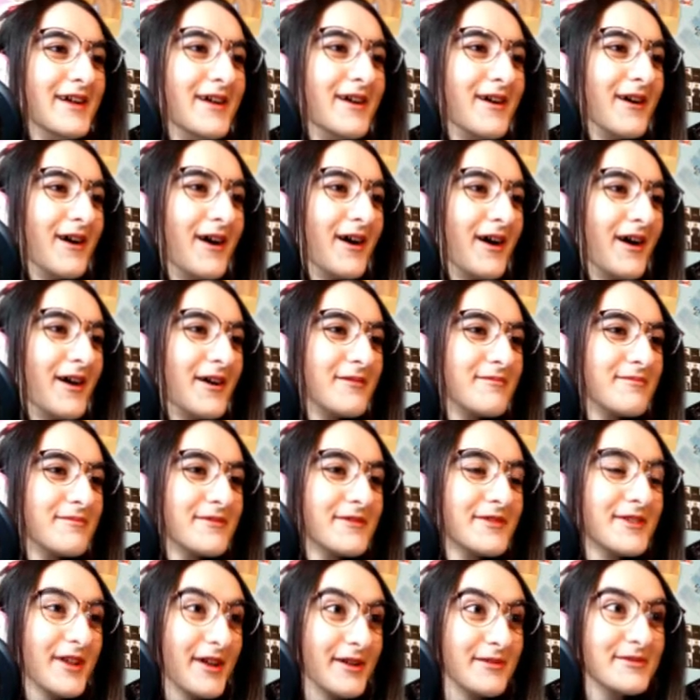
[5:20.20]

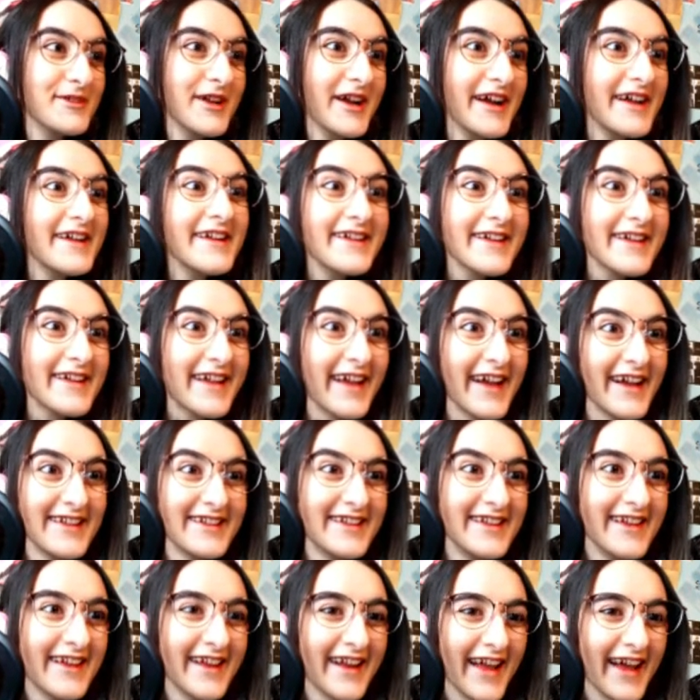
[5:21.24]
So I'm trying again
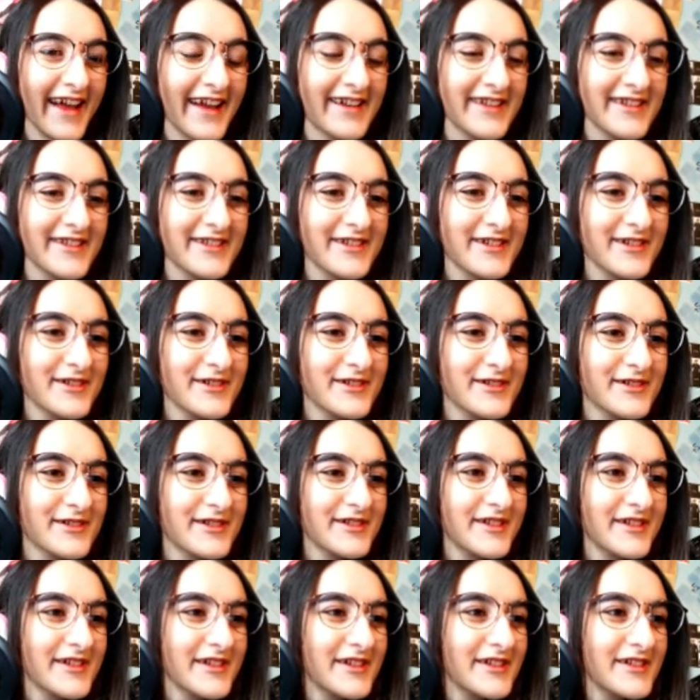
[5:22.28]
today. So
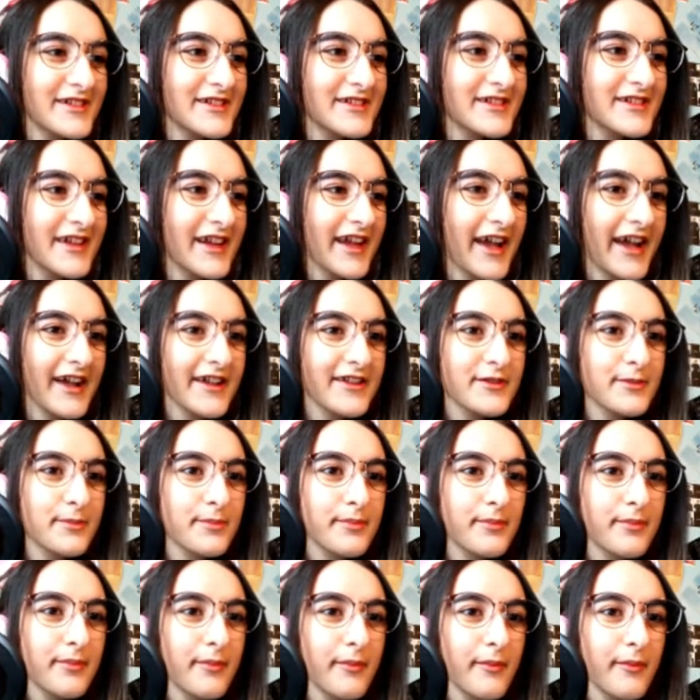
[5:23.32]
she has
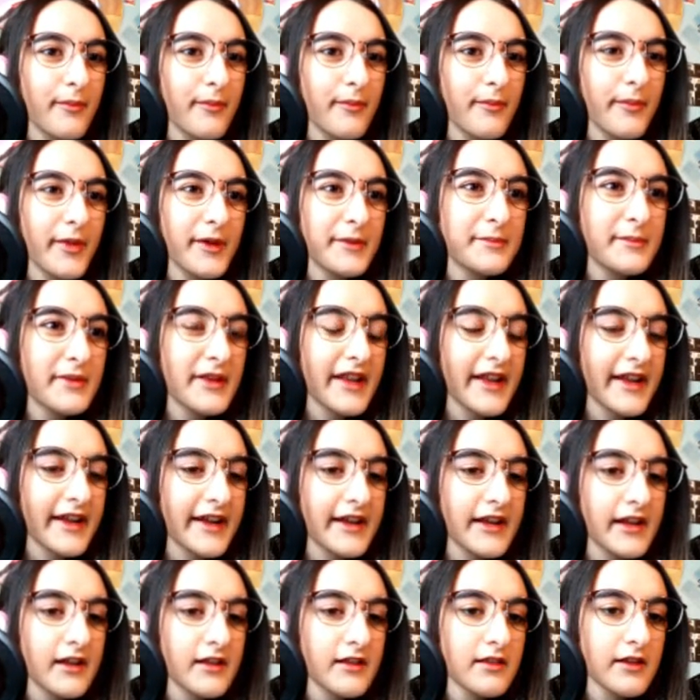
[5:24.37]
been
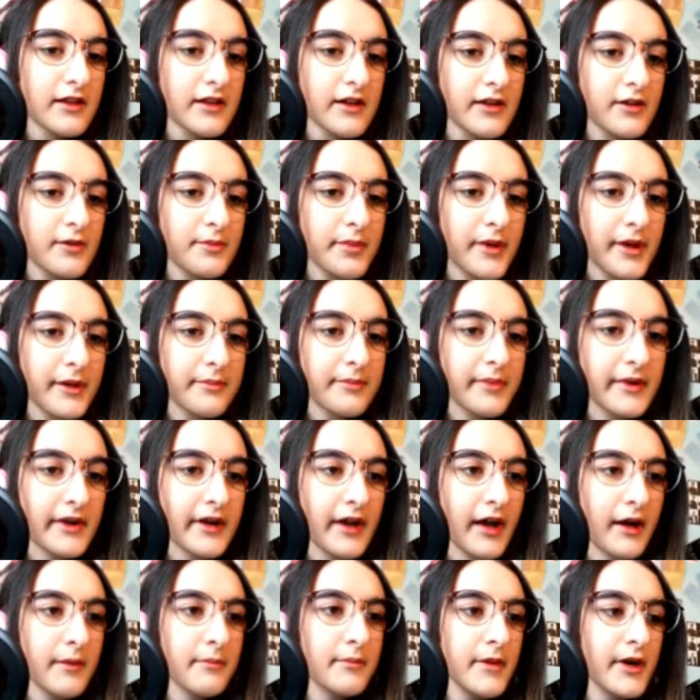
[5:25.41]
played a little bit, but
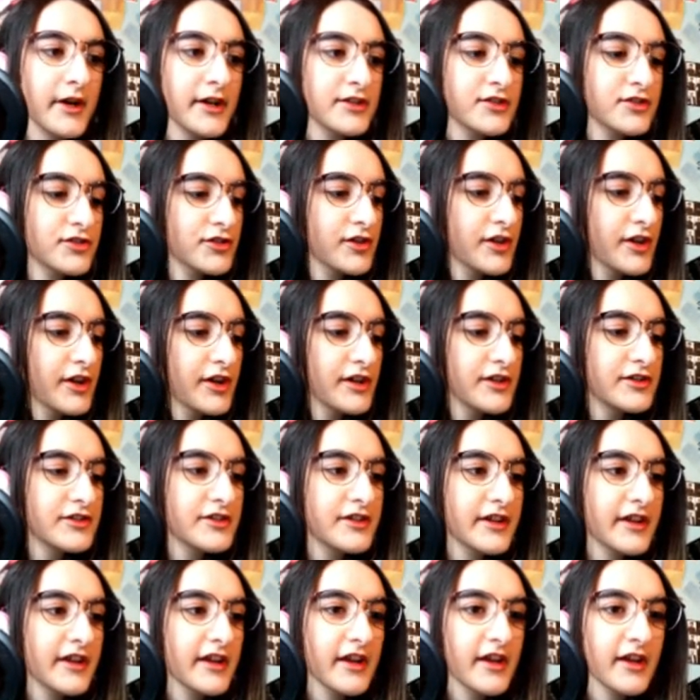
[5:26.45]
not much.
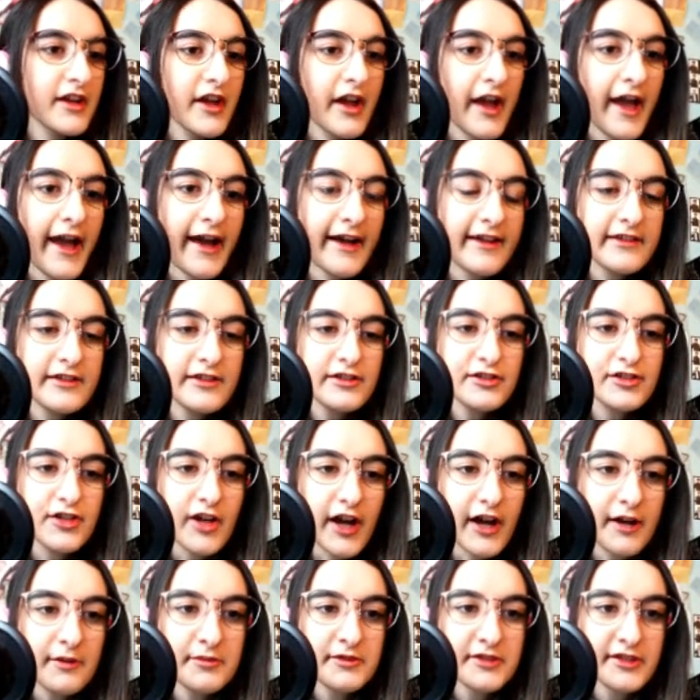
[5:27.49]
She has a
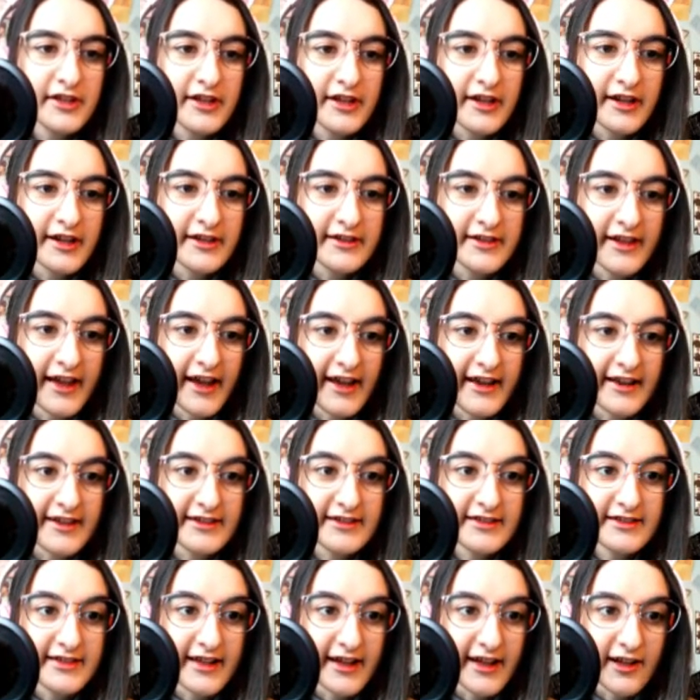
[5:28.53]
job. She is a
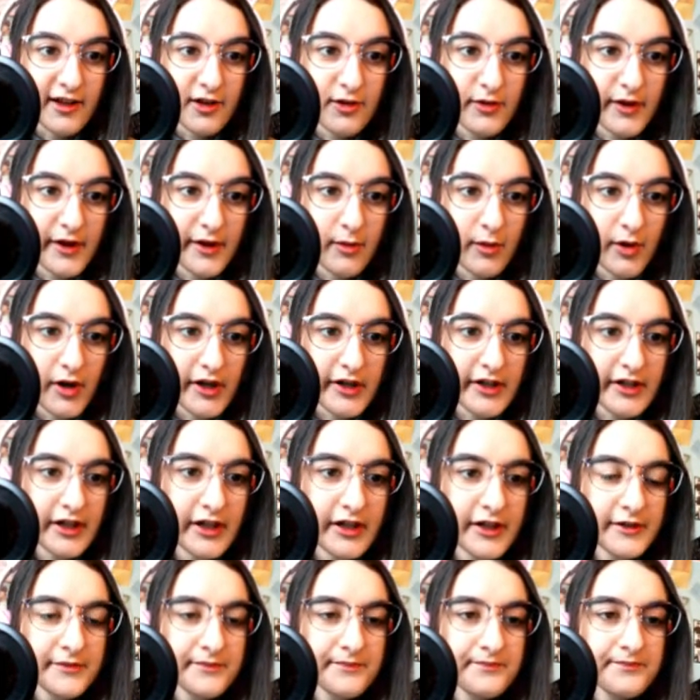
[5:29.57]
salary worker.